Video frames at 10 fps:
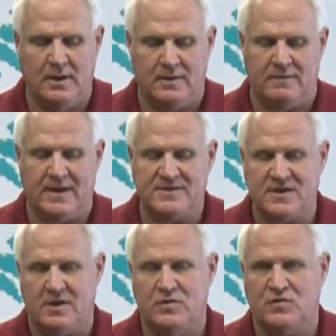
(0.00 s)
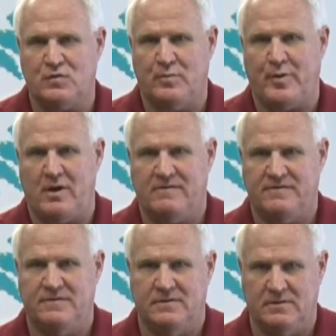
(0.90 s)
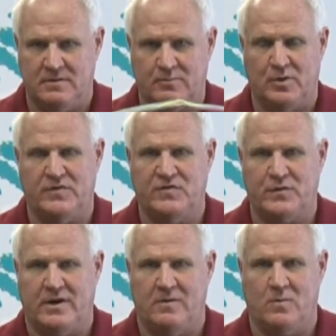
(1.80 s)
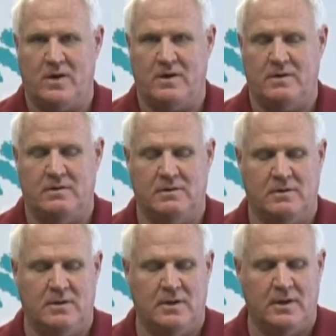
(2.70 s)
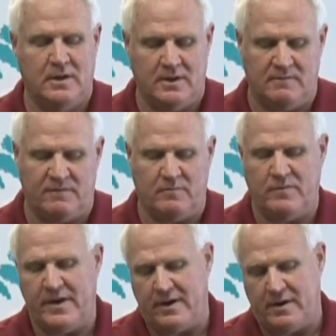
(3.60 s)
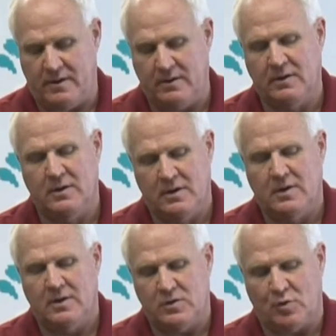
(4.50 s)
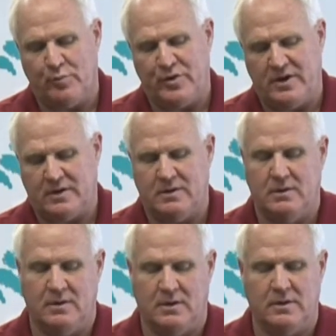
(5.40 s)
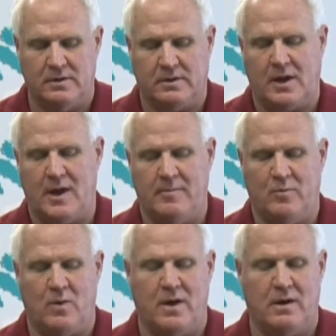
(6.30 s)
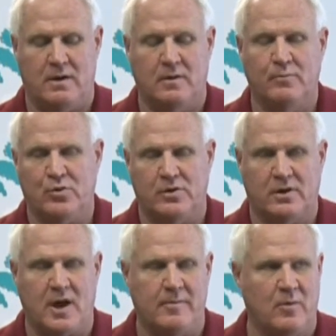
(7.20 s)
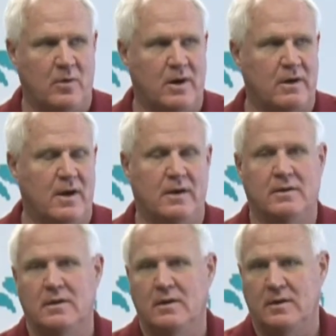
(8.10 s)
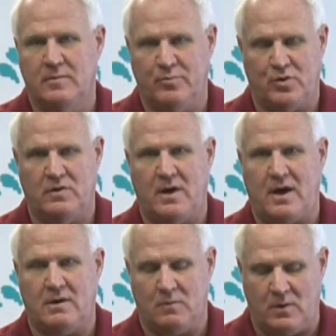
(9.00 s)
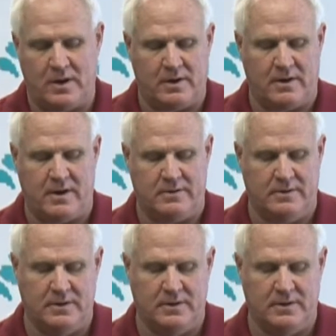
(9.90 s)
And that's how you strip off multi-stranded wire. And from there, you'll pick your common wire, pull your common wire out, and pull the hot wire out.